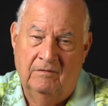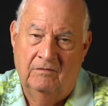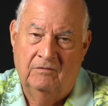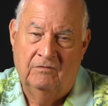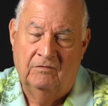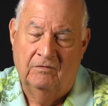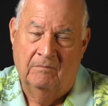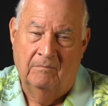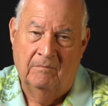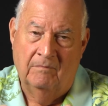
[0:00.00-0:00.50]

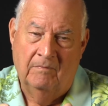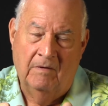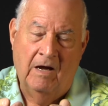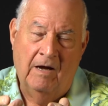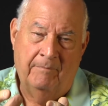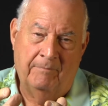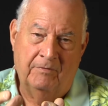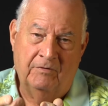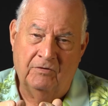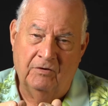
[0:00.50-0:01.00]
some
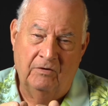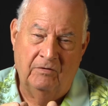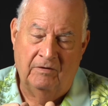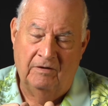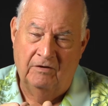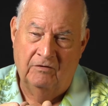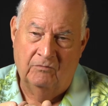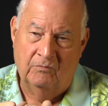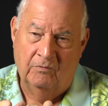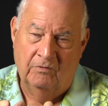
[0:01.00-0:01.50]

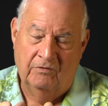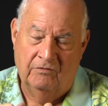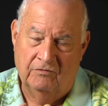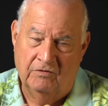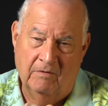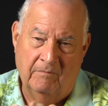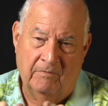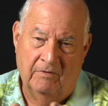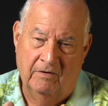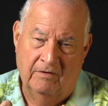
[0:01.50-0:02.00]
opportunities with
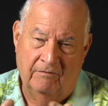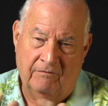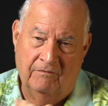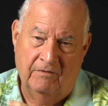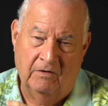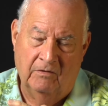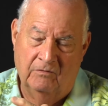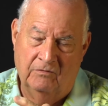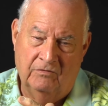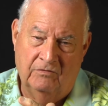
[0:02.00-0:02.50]
some of their
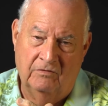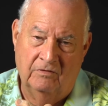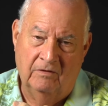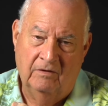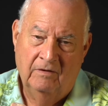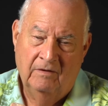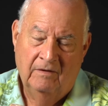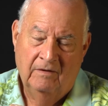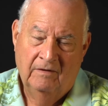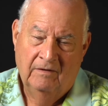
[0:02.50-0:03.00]
folks to
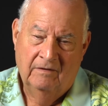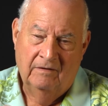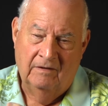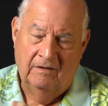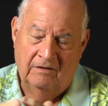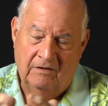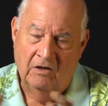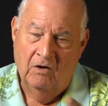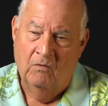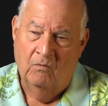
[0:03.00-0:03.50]

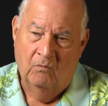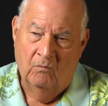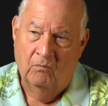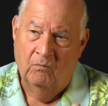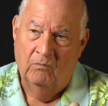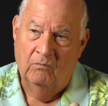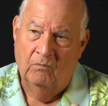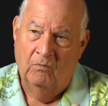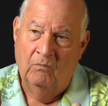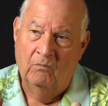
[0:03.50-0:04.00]
that don't
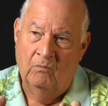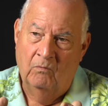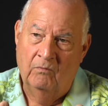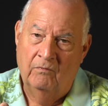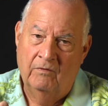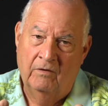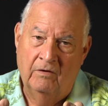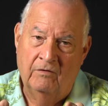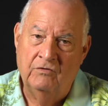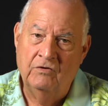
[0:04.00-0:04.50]

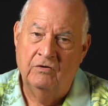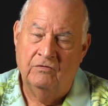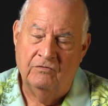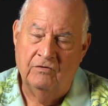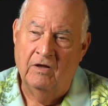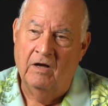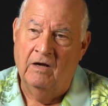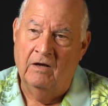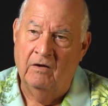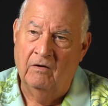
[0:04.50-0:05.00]
they're just
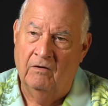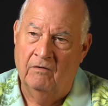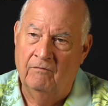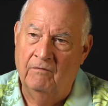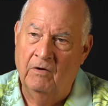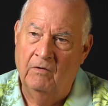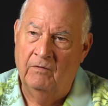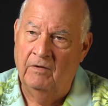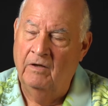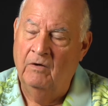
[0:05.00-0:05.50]
not going to
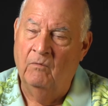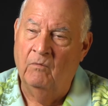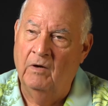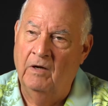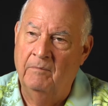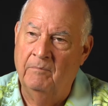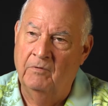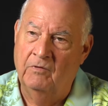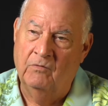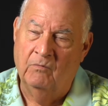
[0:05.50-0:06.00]
vote anyway,
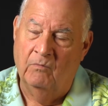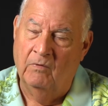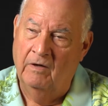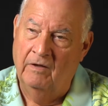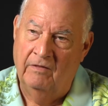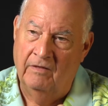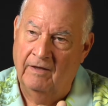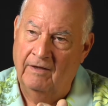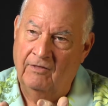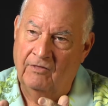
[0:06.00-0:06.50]
but the way
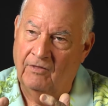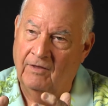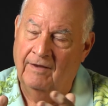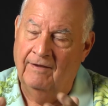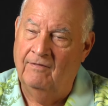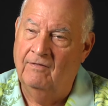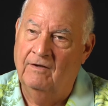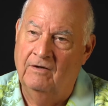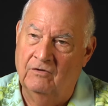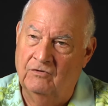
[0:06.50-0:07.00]
they
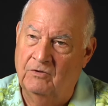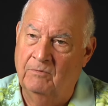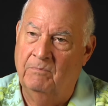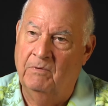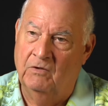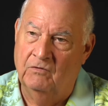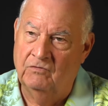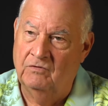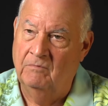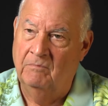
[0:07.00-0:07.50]
think they're
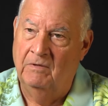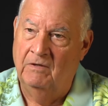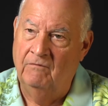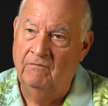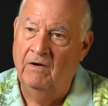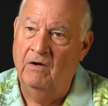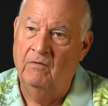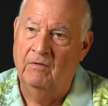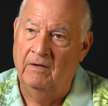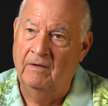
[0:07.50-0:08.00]
supposed to be
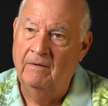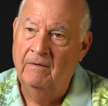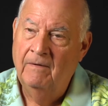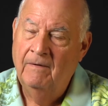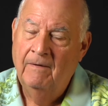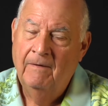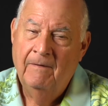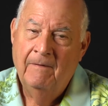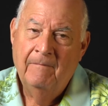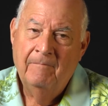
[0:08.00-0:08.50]
voting.
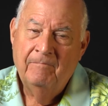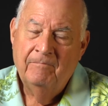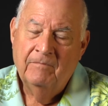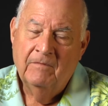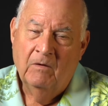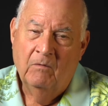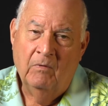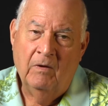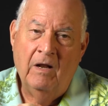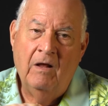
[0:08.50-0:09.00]

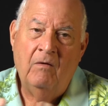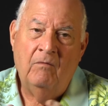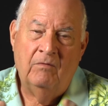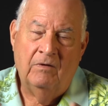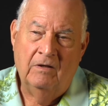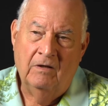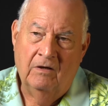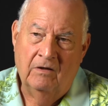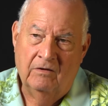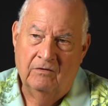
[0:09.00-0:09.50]
What I
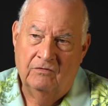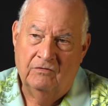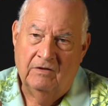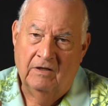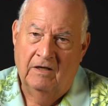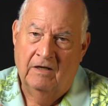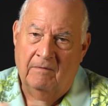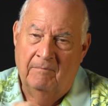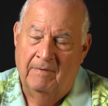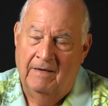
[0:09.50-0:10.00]
don't
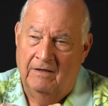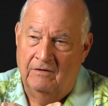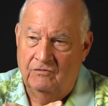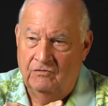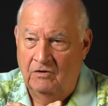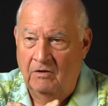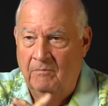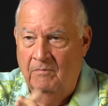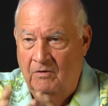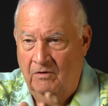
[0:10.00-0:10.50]
understand about
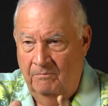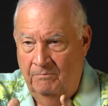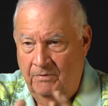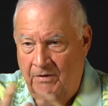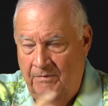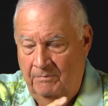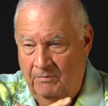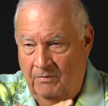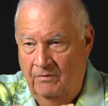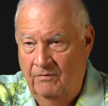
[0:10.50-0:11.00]
some of the
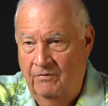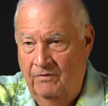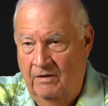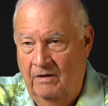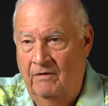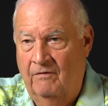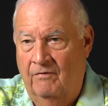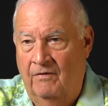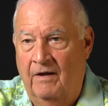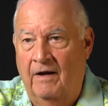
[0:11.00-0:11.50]
people that
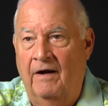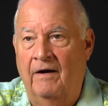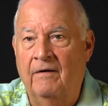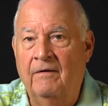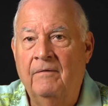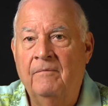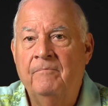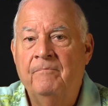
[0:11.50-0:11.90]
are there